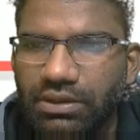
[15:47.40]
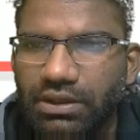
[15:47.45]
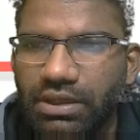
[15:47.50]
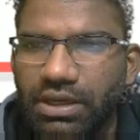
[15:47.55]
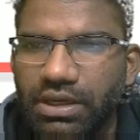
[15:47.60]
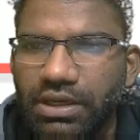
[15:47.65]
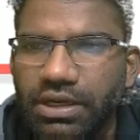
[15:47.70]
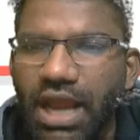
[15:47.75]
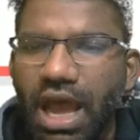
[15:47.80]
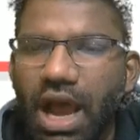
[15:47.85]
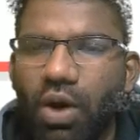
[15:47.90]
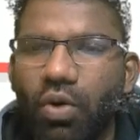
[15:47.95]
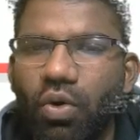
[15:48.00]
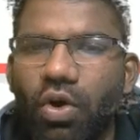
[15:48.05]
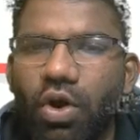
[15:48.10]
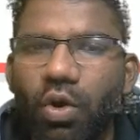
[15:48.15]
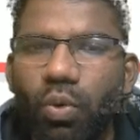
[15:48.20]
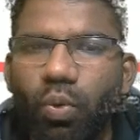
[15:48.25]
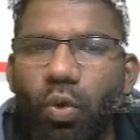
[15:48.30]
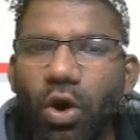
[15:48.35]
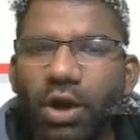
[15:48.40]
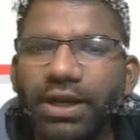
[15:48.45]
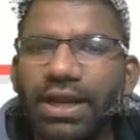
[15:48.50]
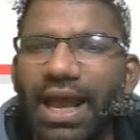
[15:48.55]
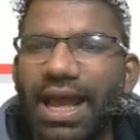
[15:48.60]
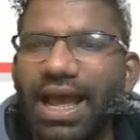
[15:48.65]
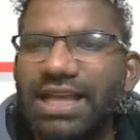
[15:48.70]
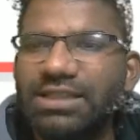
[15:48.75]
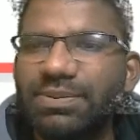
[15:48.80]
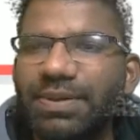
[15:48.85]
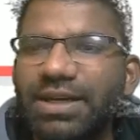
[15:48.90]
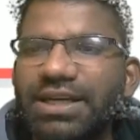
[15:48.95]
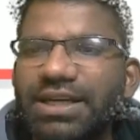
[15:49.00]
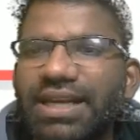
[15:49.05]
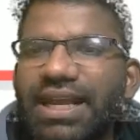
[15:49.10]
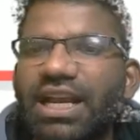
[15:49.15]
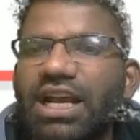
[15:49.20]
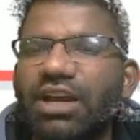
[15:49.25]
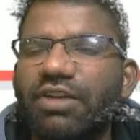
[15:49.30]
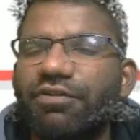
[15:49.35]
Now, what has been
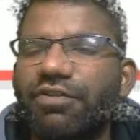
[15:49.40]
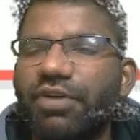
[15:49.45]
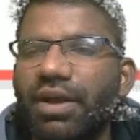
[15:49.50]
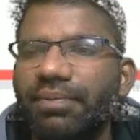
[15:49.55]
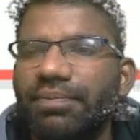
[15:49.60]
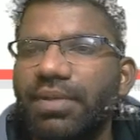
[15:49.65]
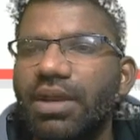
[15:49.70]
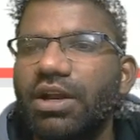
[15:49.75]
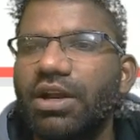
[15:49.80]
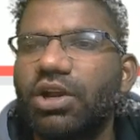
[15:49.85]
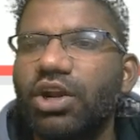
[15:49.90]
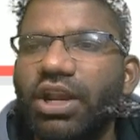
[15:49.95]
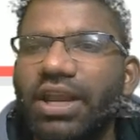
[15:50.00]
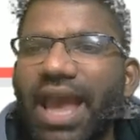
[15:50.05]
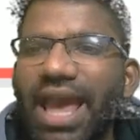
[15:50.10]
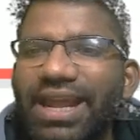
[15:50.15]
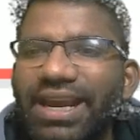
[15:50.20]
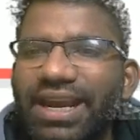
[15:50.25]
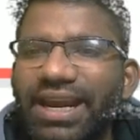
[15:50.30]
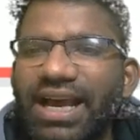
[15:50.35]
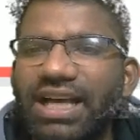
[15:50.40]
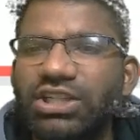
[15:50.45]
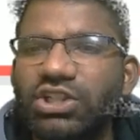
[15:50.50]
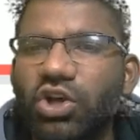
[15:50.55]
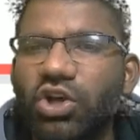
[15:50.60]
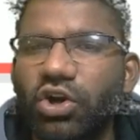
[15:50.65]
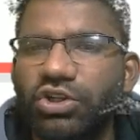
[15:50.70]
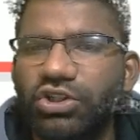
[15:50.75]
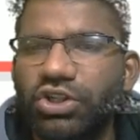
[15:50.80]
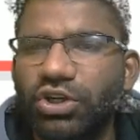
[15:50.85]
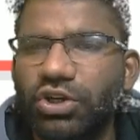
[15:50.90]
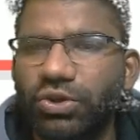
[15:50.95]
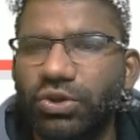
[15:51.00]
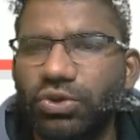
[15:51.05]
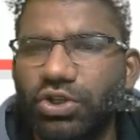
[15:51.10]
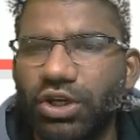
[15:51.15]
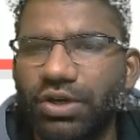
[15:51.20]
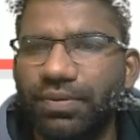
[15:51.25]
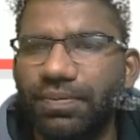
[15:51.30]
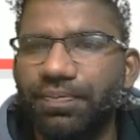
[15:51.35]
taken from Canada's
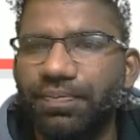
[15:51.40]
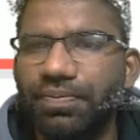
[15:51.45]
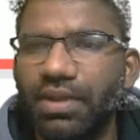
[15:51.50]
constitution?